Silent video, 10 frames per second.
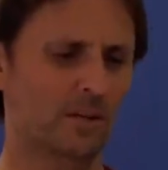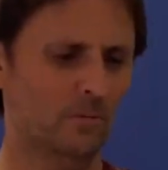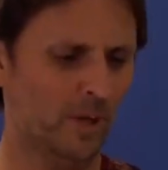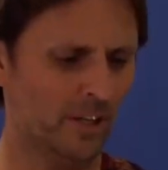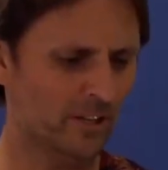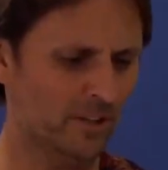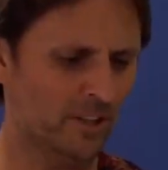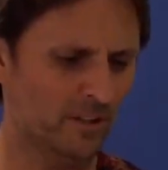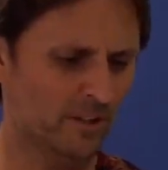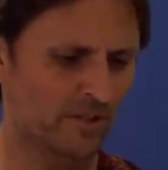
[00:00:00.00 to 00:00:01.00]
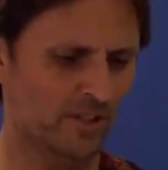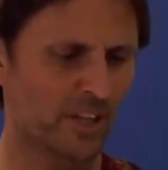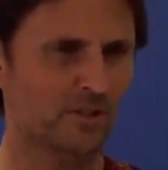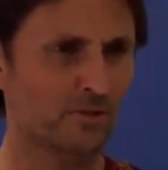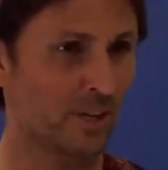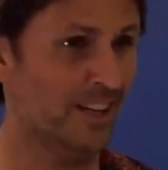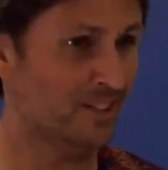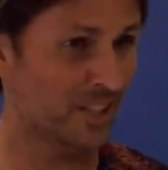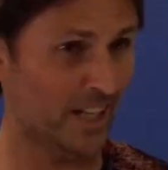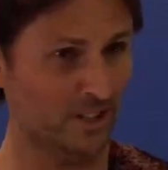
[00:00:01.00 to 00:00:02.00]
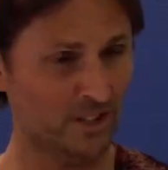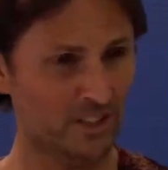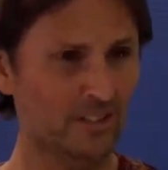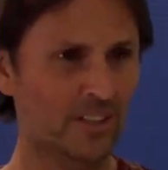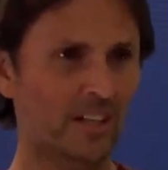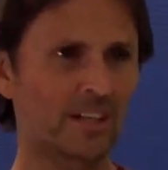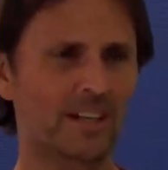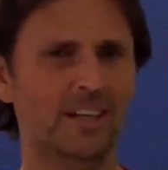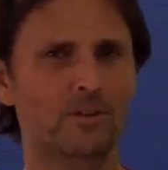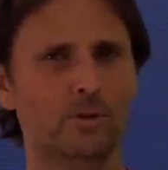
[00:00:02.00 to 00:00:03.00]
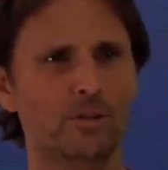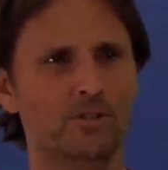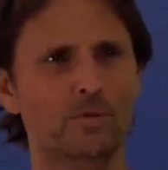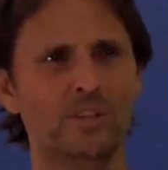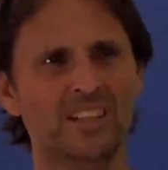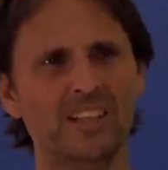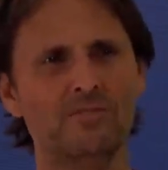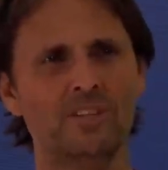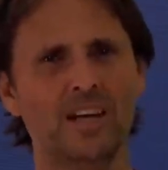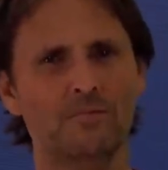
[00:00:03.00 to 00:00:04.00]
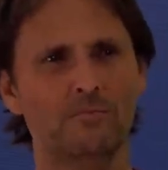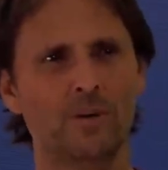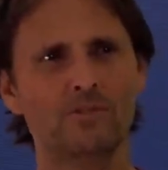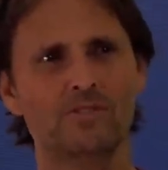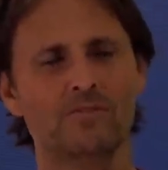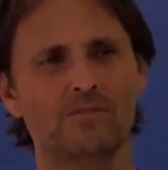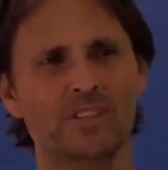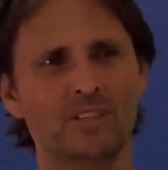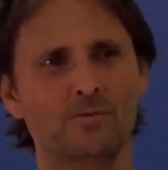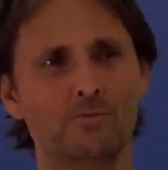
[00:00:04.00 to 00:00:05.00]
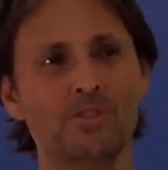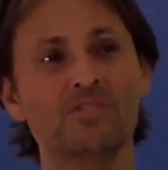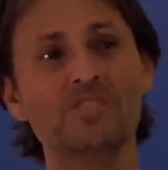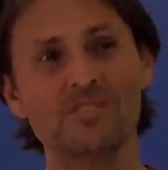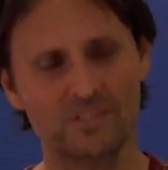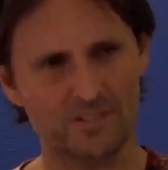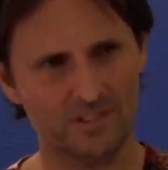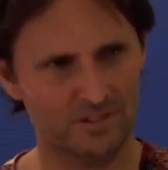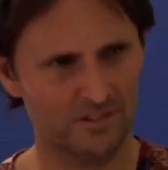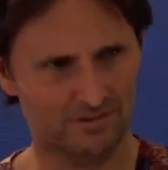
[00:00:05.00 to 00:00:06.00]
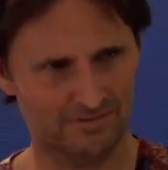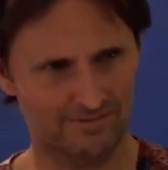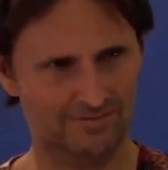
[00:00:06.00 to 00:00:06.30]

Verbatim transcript: you know, we're giving this extra education in order to alleviate most of the resistances.